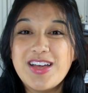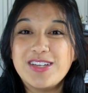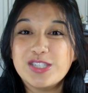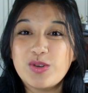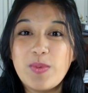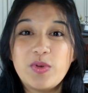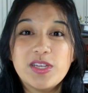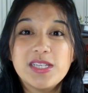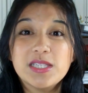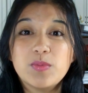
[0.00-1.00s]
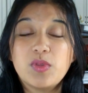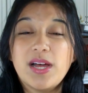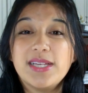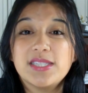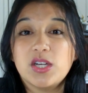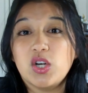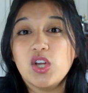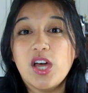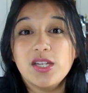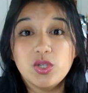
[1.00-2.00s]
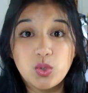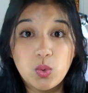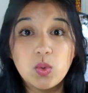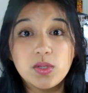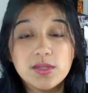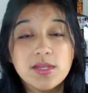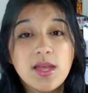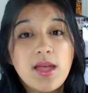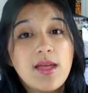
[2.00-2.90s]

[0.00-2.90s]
scrapbooking supplies that are not tools.